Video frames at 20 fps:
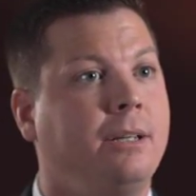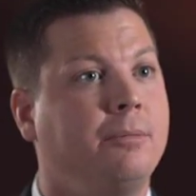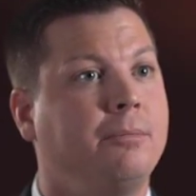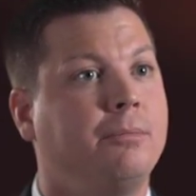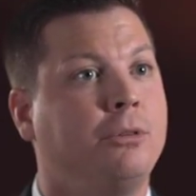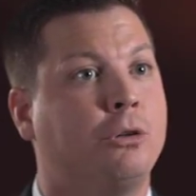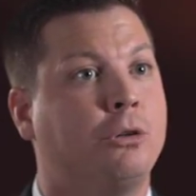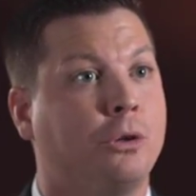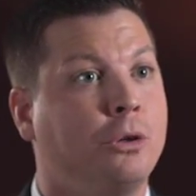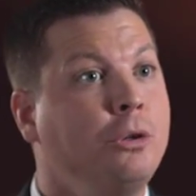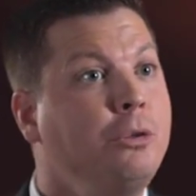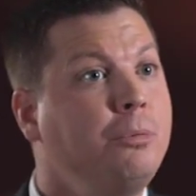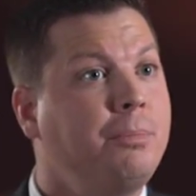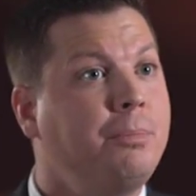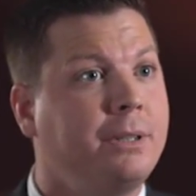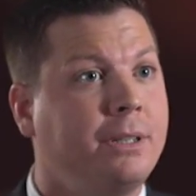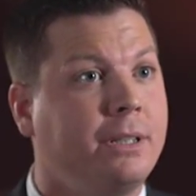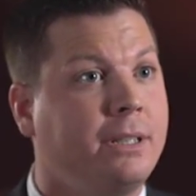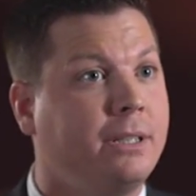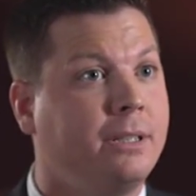group
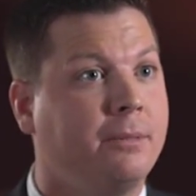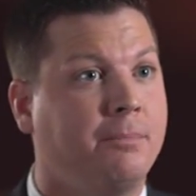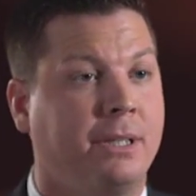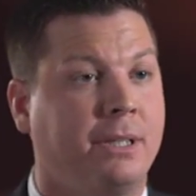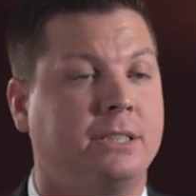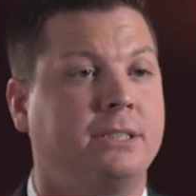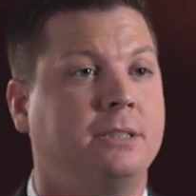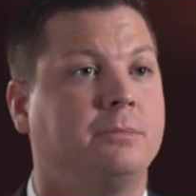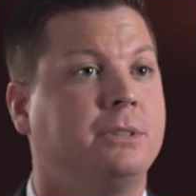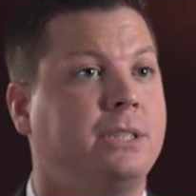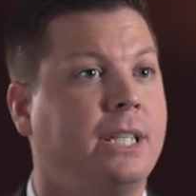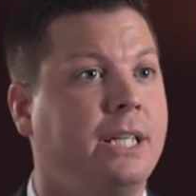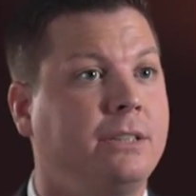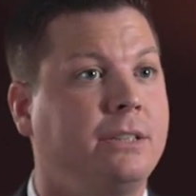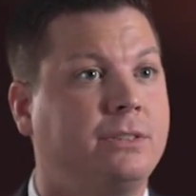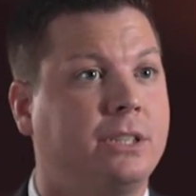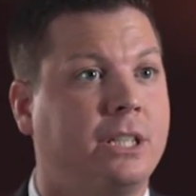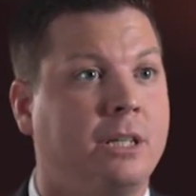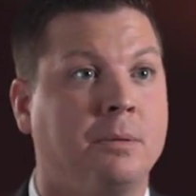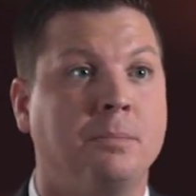amongst
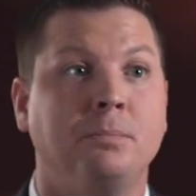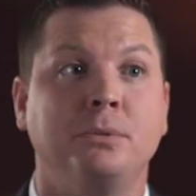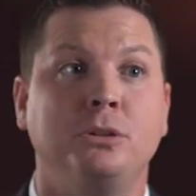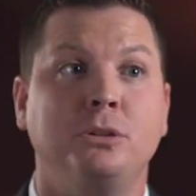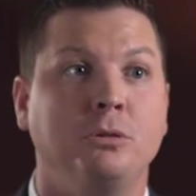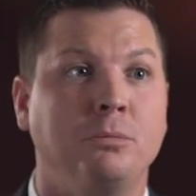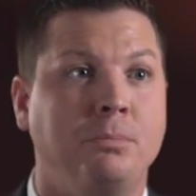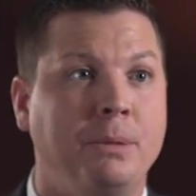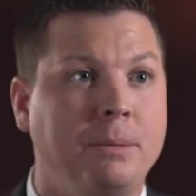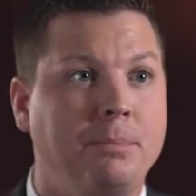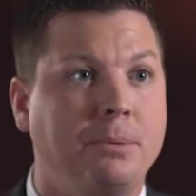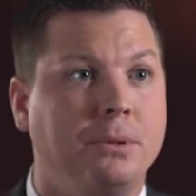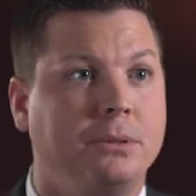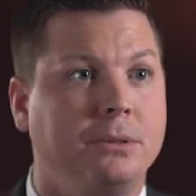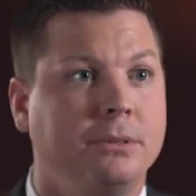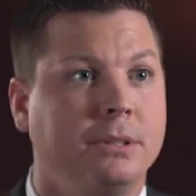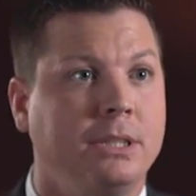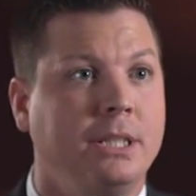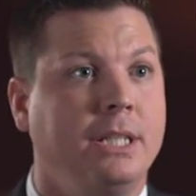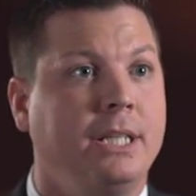themselves to come up with 2 people.